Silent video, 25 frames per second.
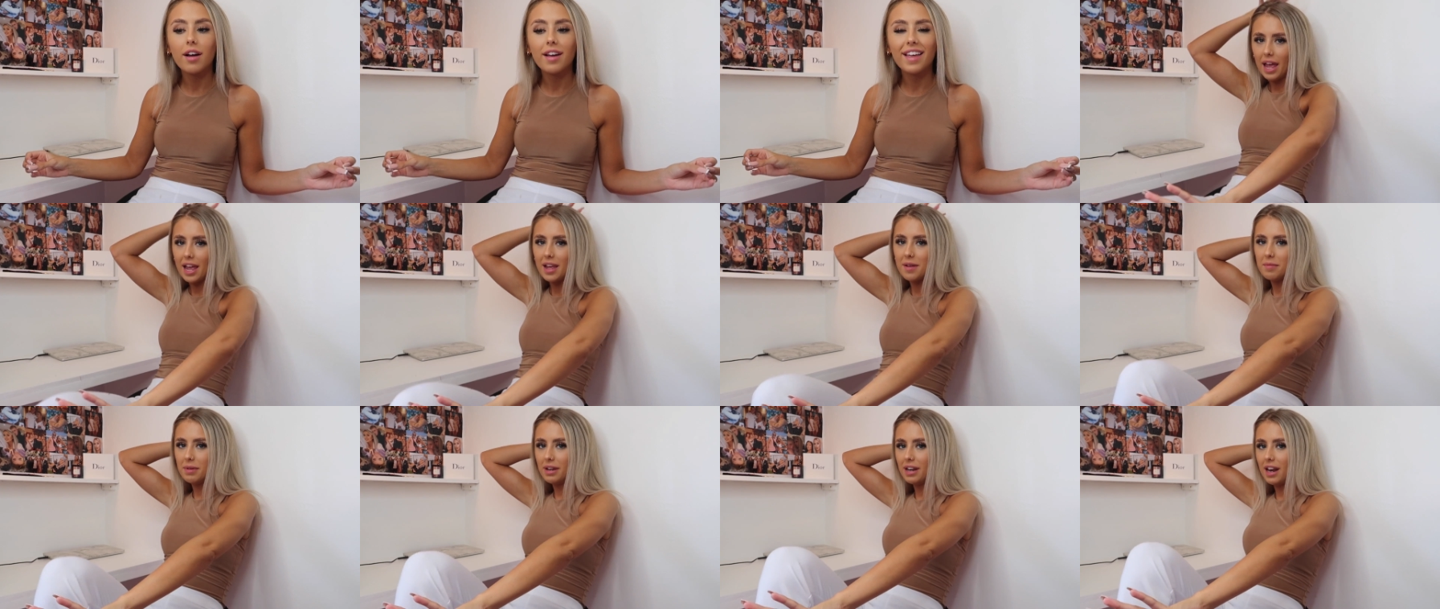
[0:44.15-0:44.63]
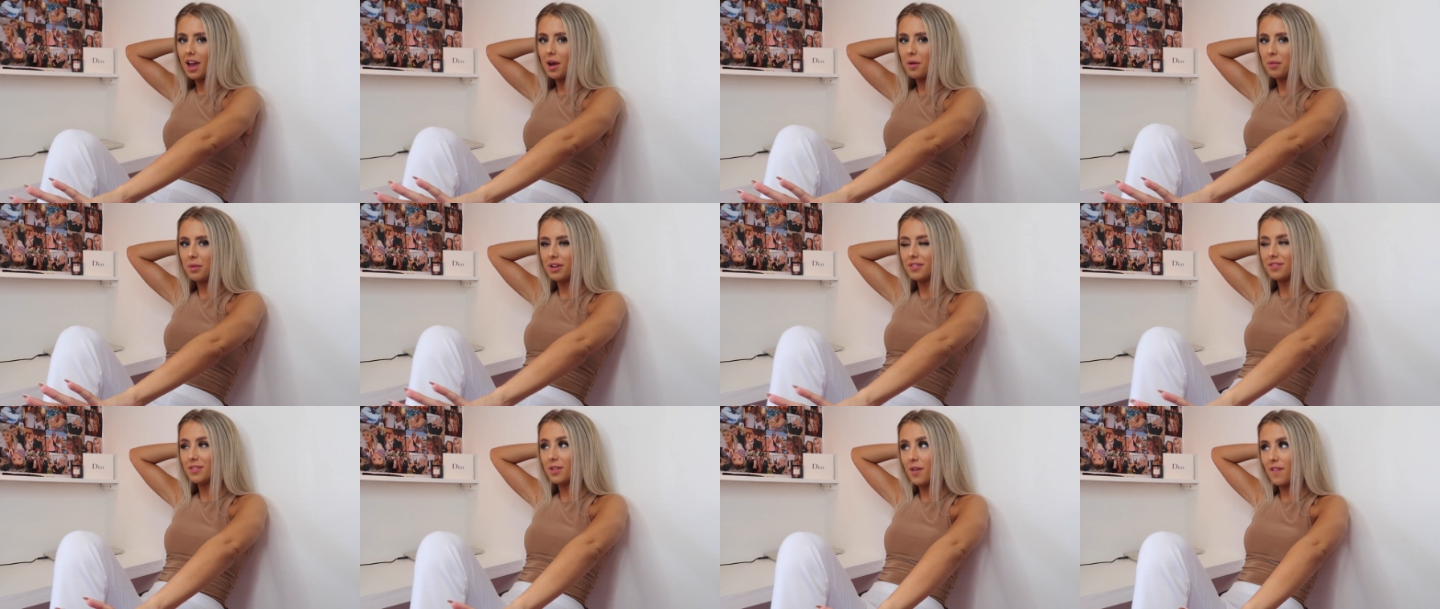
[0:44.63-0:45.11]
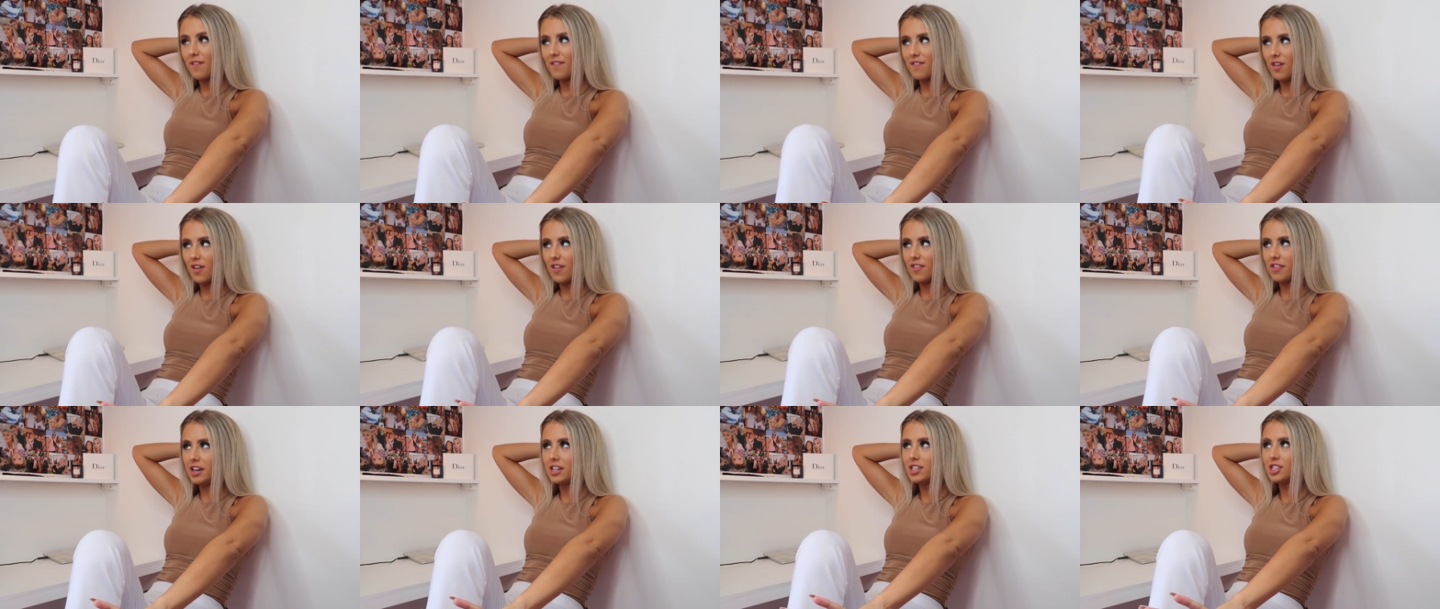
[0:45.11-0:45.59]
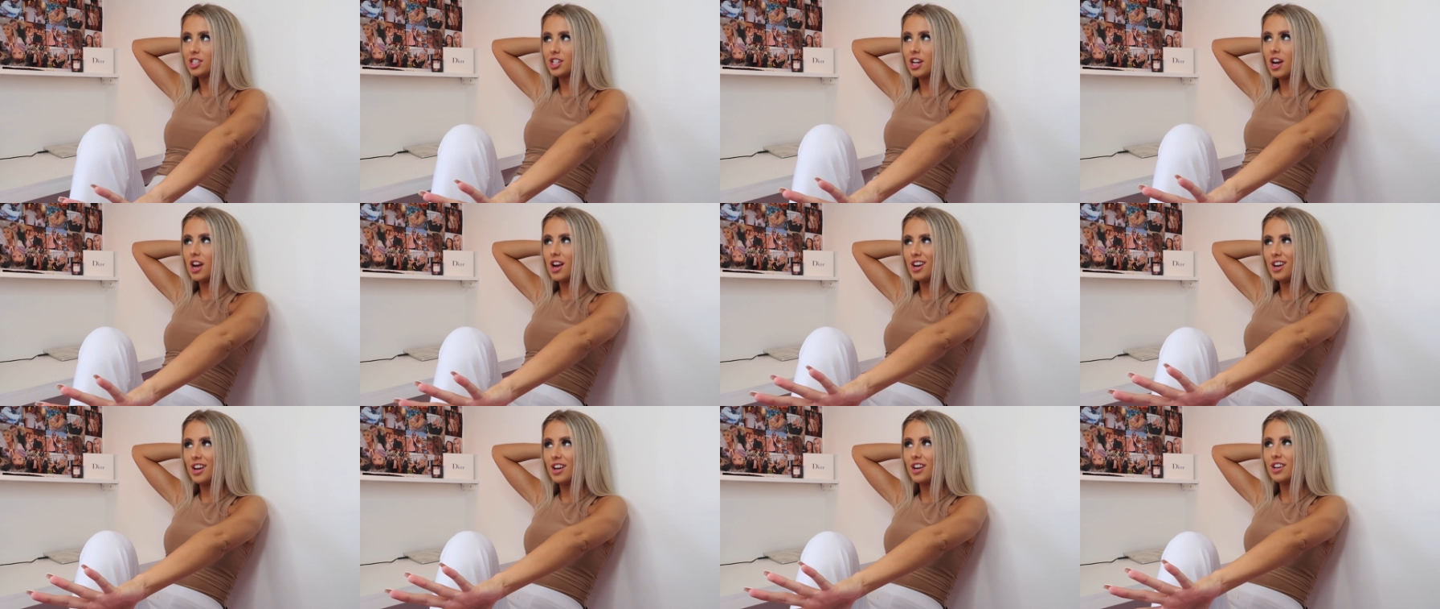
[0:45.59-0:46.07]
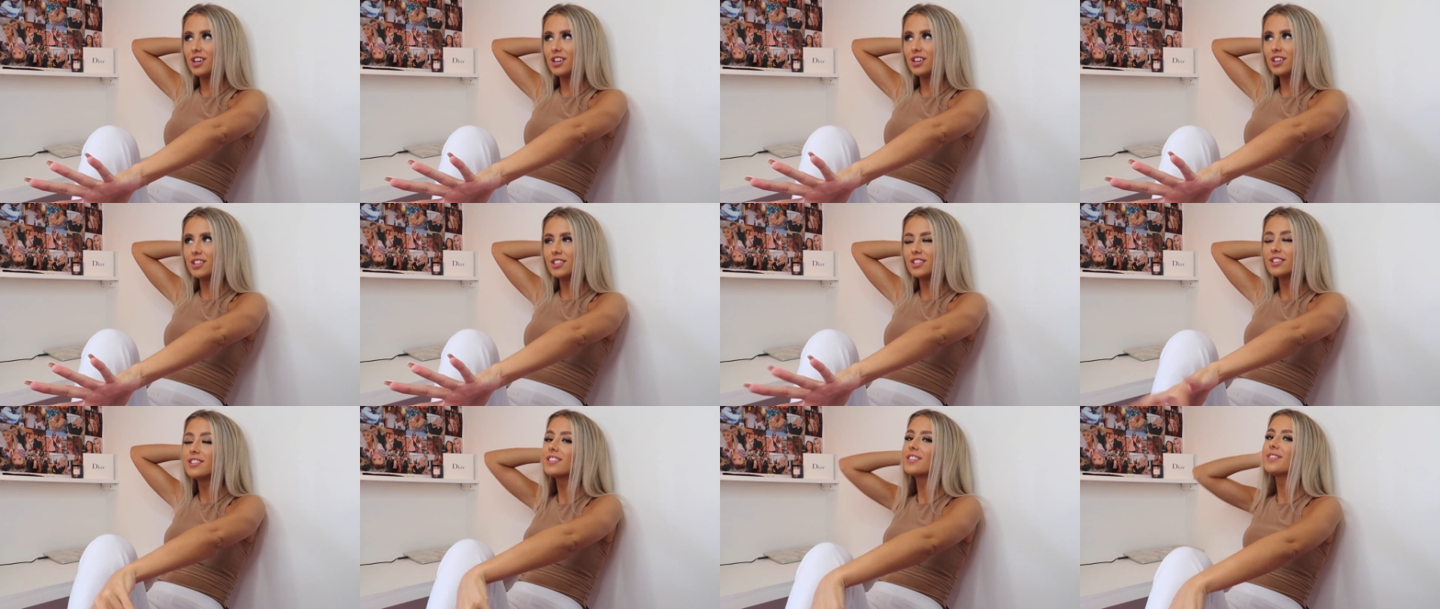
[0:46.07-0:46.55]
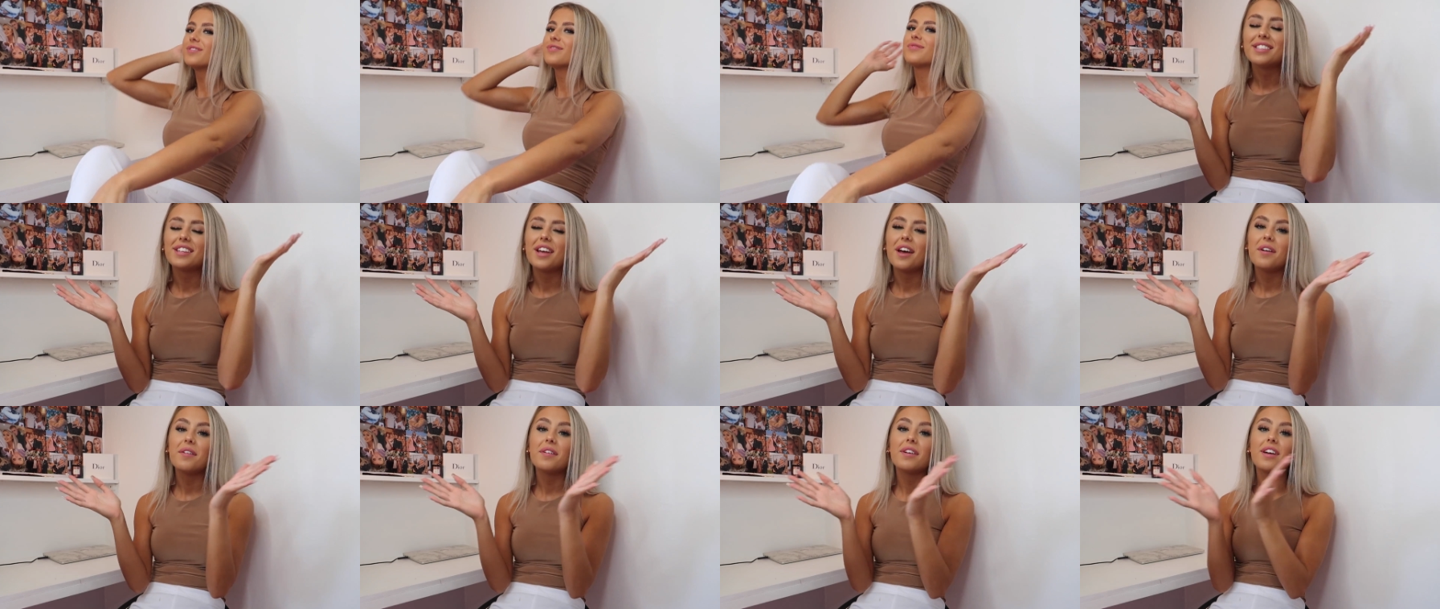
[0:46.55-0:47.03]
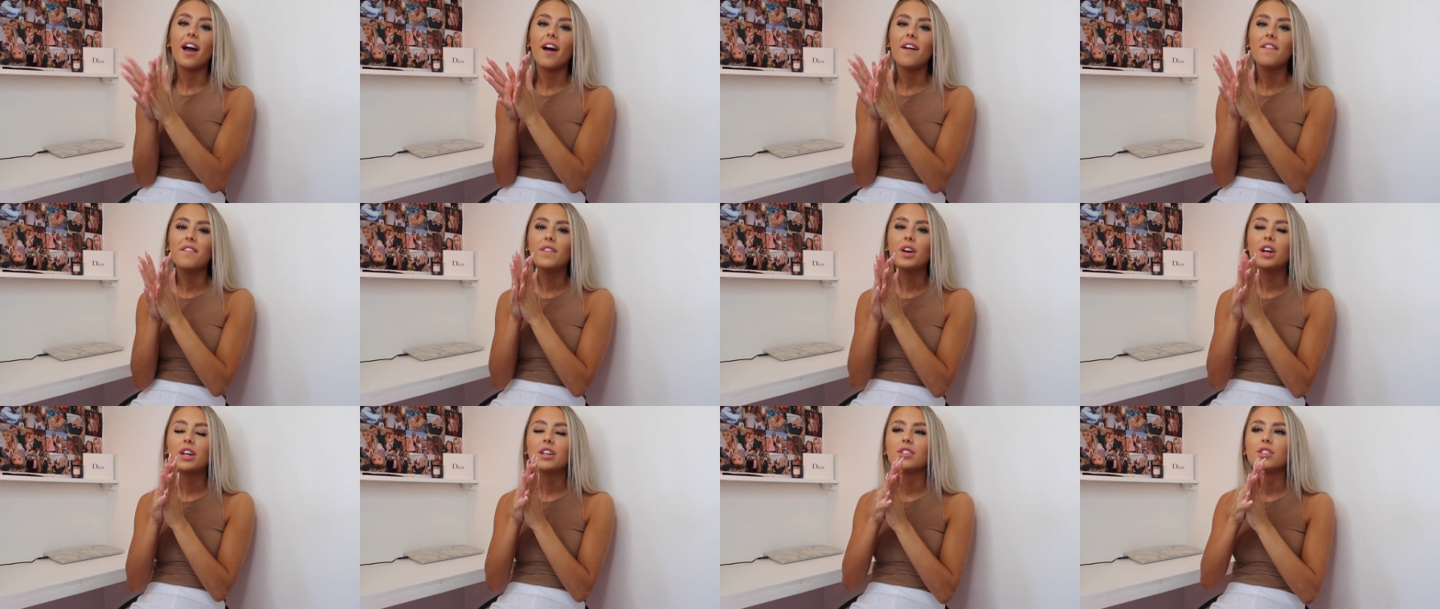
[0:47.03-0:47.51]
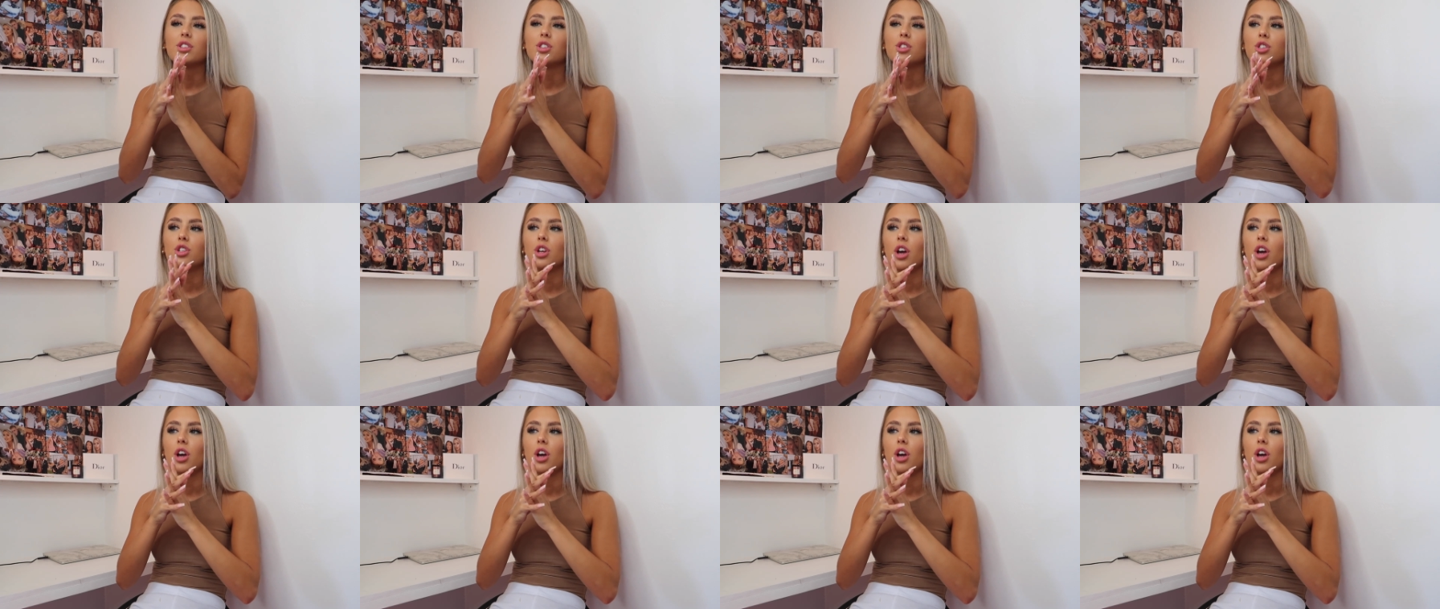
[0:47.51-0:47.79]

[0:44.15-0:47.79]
Paint me like one of your French girls. So Canvas